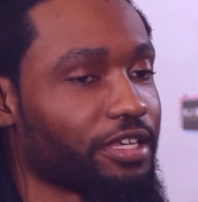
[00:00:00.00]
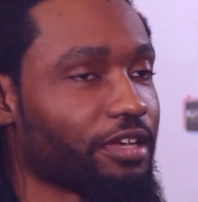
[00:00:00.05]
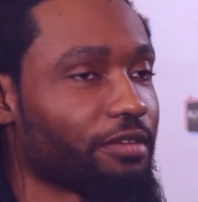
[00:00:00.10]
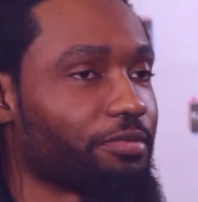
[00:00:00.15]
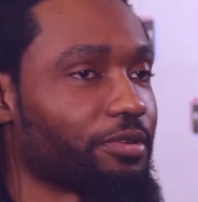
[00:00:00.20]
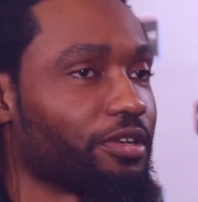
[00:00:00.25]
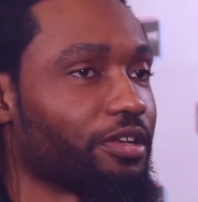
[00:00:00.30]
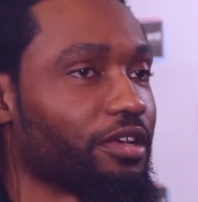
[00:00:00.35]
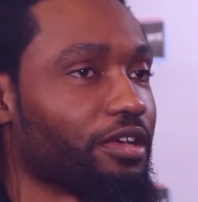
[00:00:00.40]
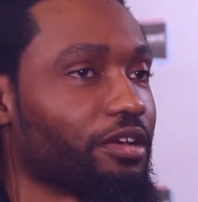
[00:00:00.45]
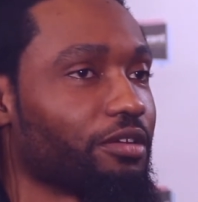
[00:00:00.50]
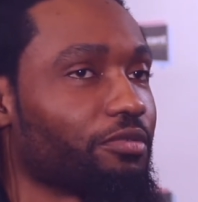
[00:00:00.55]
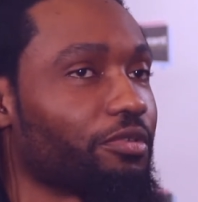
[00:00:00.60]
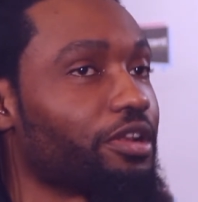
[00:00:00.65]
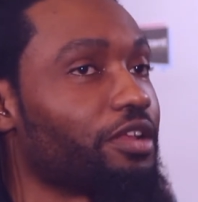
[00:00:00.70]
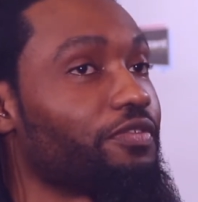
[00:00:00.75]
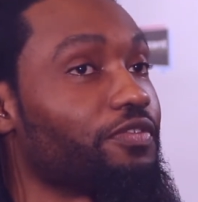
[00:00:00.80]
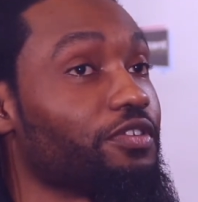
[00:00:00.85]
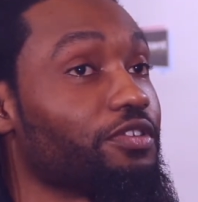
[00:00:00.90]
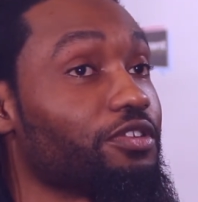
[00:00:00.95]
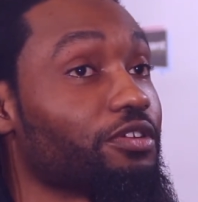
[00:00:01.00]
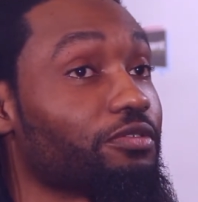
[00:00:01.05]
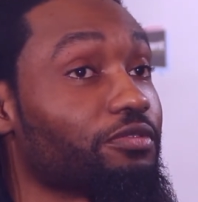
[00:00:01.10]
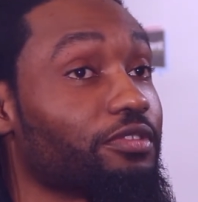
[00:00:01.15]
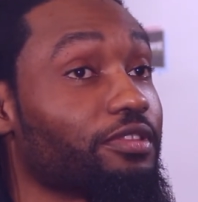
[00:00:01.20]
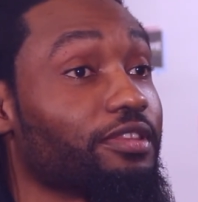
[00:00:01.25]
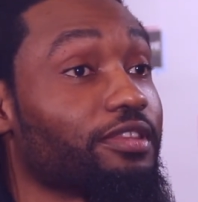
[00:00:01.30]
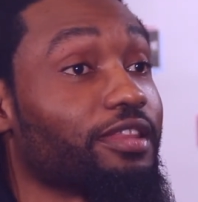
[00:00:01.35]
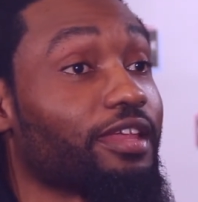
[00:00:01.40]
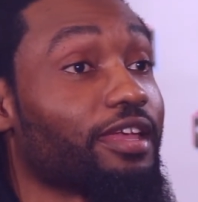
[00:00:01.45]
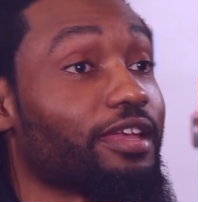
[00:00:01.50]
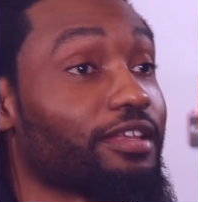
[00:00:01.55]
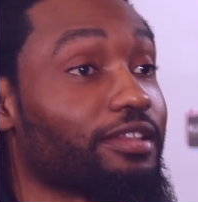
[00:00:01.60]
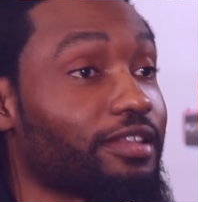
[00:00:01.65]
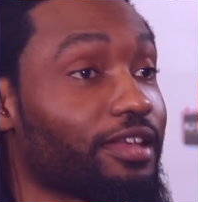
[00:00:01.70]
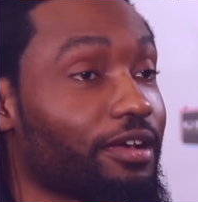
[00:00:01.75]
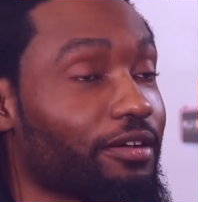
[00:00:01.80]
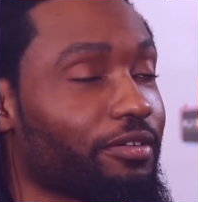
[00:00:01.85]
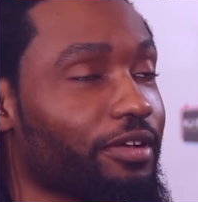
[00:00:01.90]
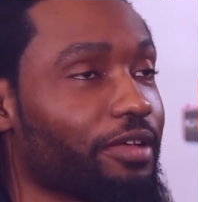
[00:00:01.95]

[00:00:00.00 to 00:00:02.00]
Yeah, but what if you don't think that?